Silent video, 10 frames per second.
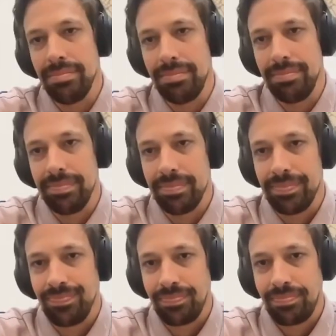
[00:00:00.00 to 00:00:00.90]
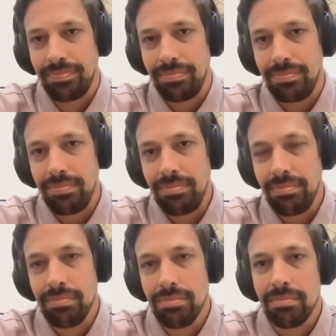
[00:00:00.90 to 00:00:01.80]
I guess, it's like
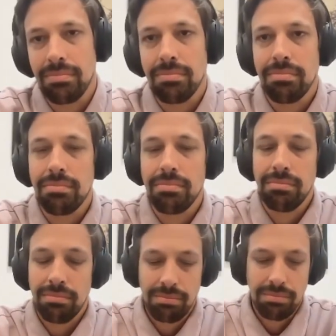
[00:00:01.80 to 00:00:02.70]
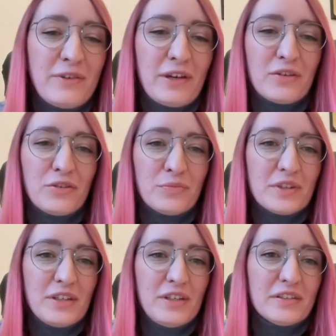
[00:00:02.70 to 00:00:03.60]
with the robotic vacuum
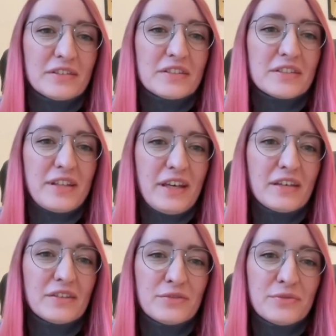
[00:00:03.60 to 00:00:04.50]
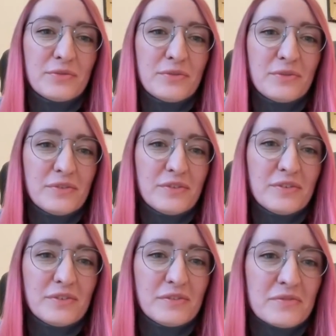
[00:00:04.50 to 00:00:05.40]
cleaners, they can
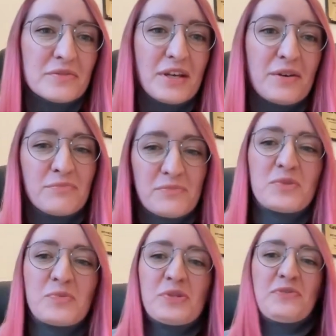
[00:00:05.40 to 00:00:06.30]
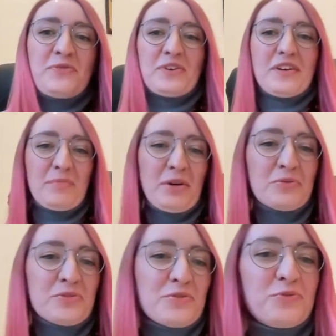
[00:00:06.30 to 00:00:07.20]
do some specific
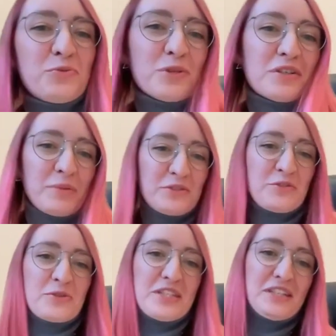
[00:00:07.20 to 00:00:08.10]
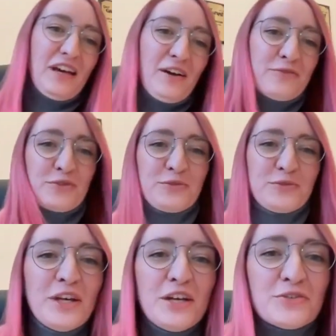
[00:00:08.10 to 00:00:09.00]
amount of work, but you still have
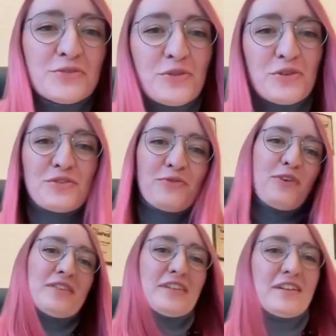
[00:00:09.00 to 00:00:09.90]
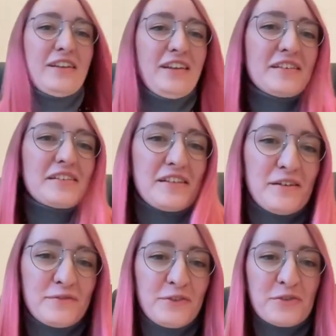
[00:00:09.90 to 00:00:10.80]
to do lots of other cleaning
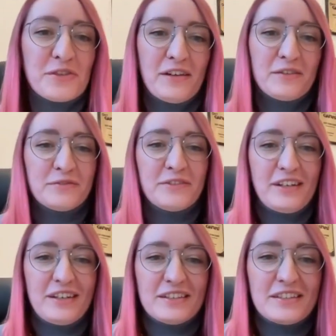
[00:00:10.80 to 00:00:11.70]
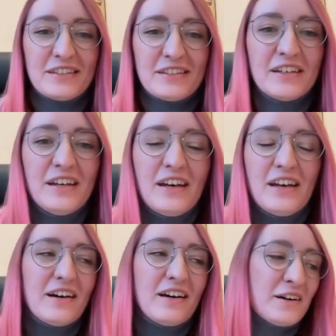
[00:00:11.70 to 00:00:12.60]
stuff yourself. And
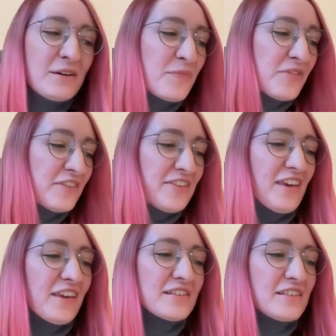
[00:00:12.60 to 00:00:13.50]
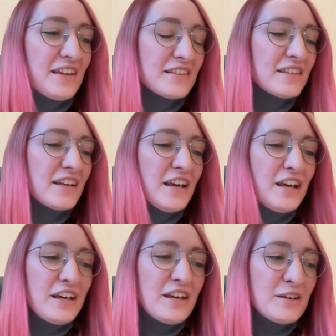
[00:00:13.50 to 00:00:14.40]
the thing is that
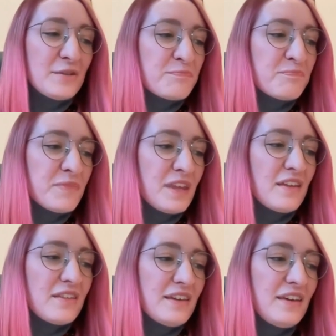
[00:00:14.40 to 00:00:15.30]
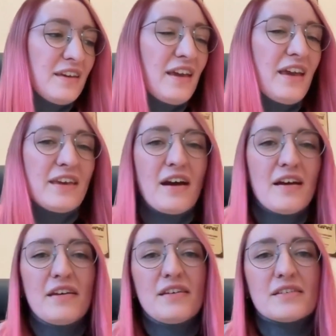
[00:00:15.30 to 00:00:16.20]
the
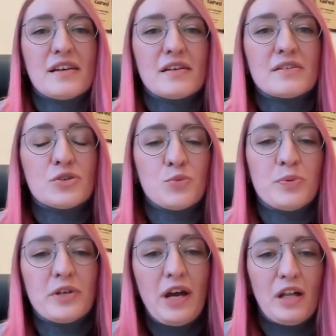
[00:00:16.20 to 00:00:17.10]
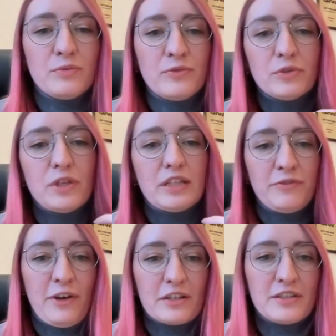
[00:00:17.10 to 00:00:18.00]
AI is a super helpful and
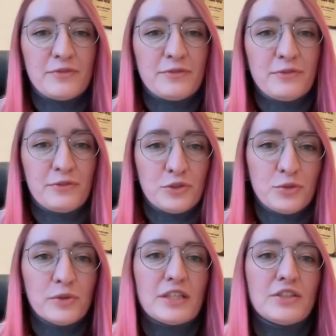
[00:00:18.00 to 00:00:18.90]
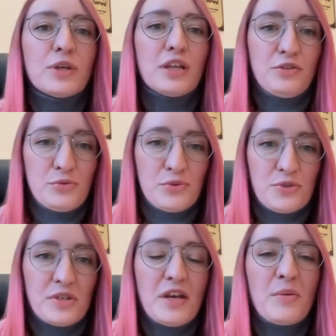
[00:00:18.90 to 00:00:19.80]
effective tool that you can
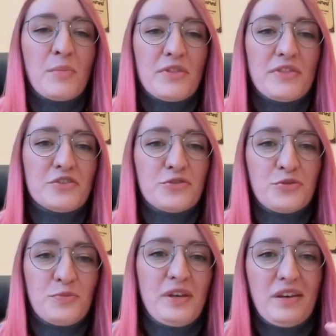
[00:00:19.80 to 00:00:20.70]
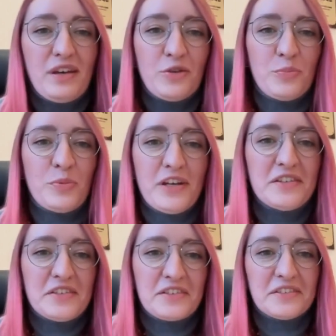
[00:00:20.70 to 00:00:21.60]
use, but there should be an
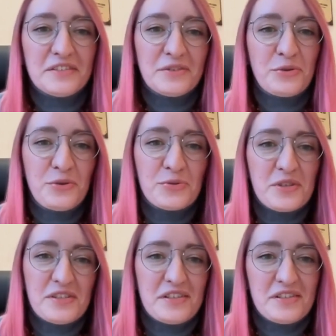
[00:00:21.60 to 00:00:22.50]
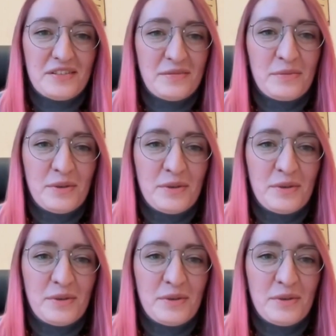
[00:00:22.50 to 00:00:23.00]
operator who uses it,